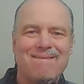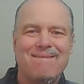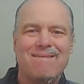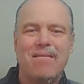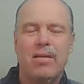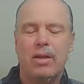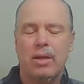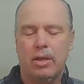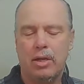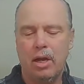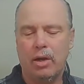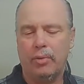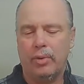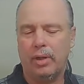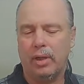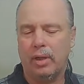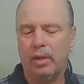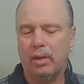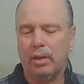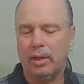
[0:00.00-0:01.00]
you're not really
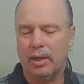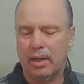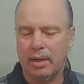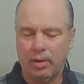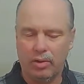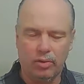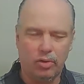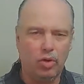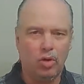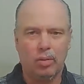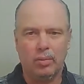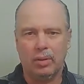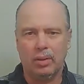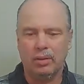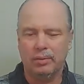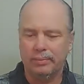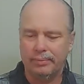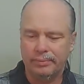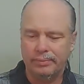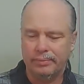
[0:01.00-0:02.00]
looking at a normal
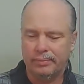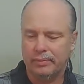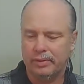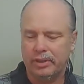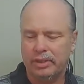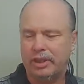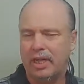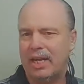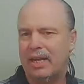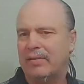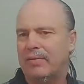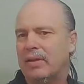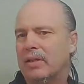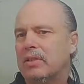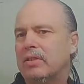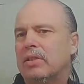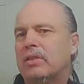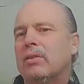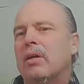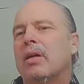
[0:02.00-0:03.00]
shave. It's
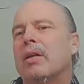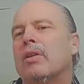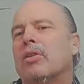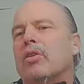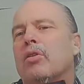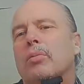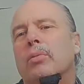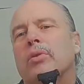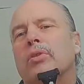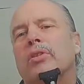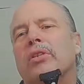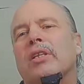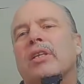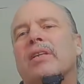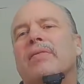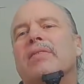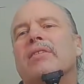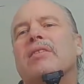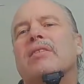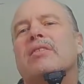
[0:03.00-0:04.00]
just not a normal shave. You
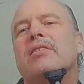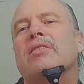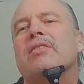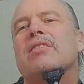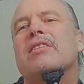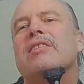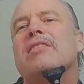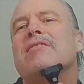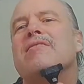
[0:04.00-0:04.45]
know, this is like,